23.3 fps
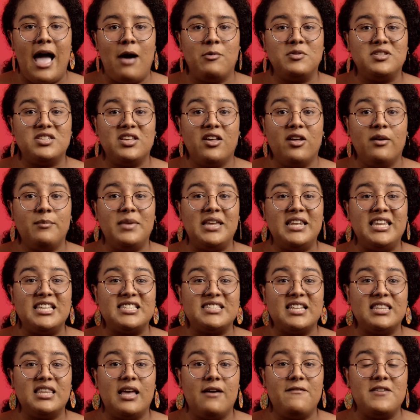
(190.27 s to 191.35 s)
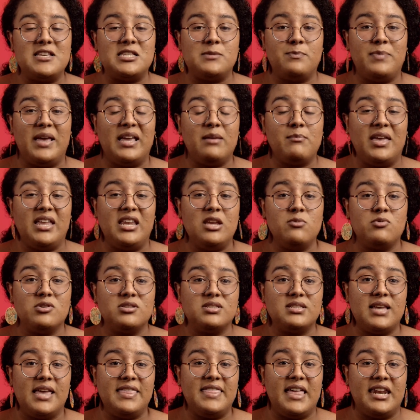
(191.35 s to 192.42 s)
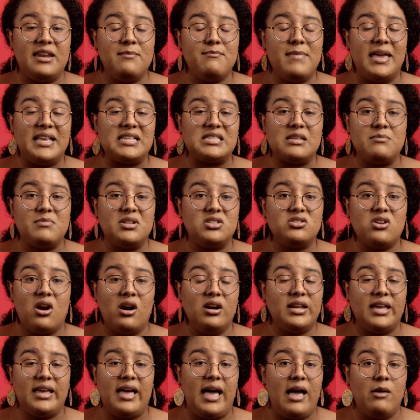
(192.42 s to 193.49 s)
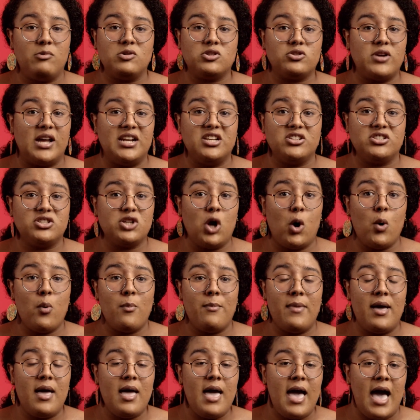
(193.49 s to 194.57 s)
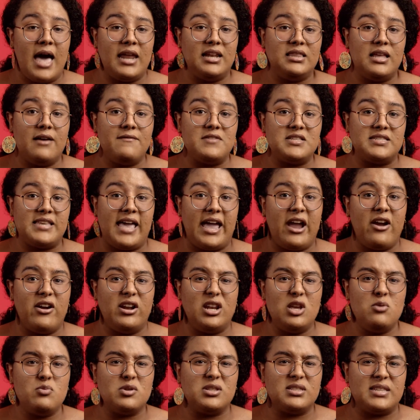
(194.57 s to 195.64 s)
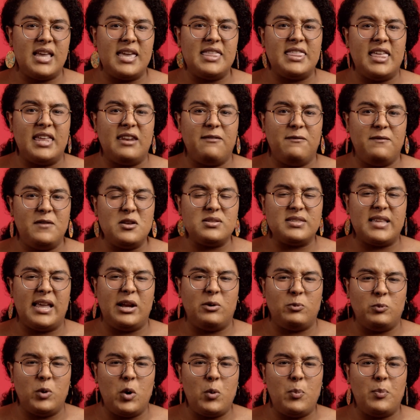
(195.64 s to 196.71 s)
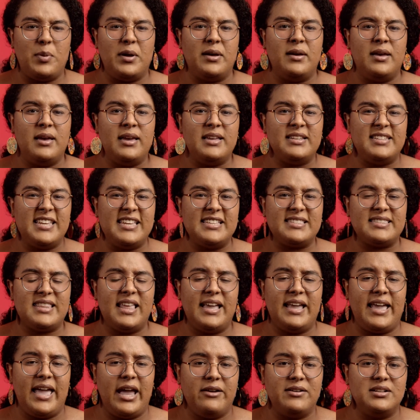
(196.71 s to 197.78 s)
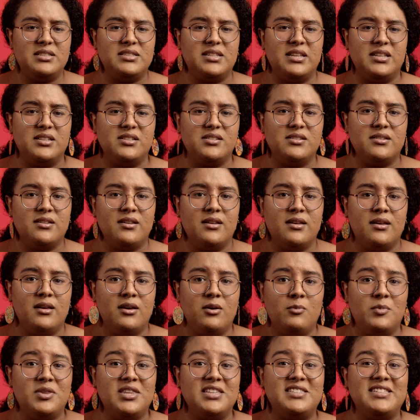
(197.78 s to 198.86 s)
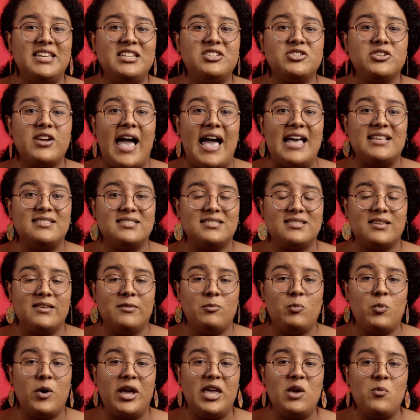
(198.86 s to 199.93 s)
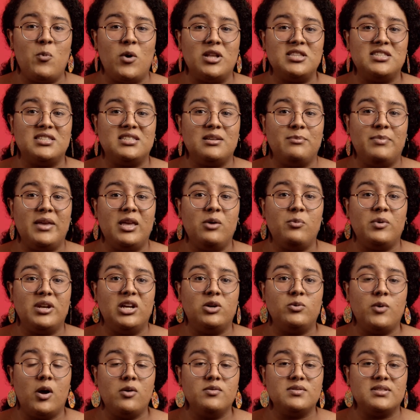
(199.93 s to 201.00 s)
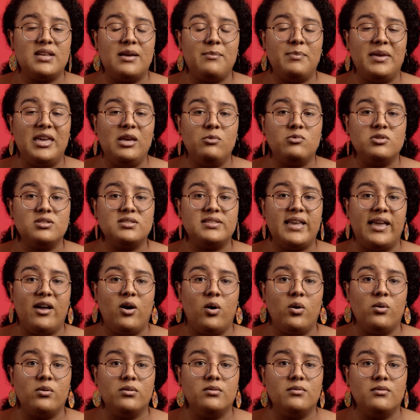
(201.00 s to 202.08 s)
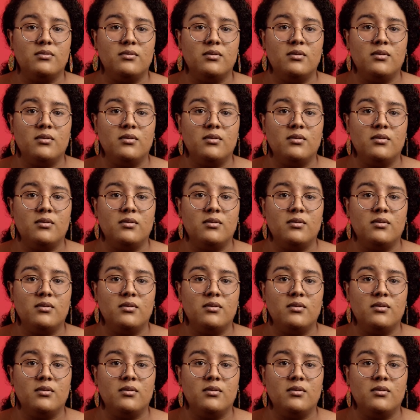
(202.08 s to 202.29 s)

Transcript: I will tell him he needs to love his pigment. He will say that it makes him a target. I will try to show him how to love his hair, and he will say that it feels like rope, tastes like heritage. When the teacher asks him what he wants to be when he grows up, he will say old.